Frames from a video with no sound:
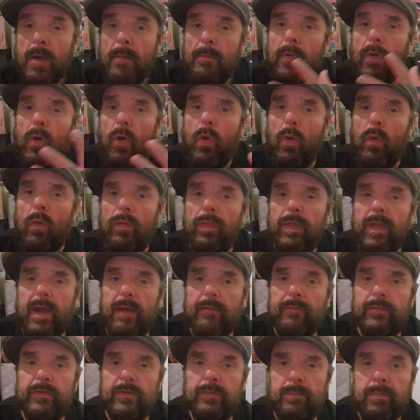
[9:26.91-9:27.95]
But all the
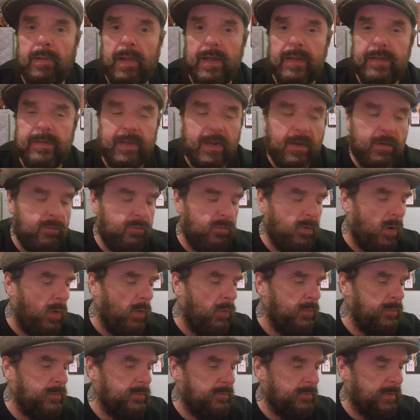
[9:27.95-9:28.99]
others played their
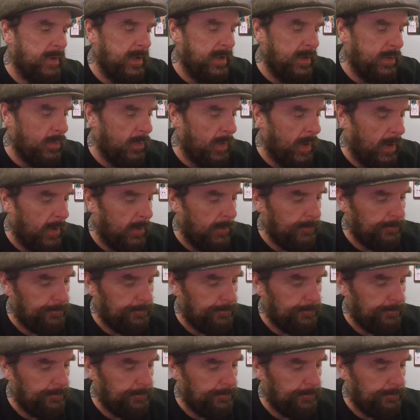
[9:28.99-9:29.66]
roles really well.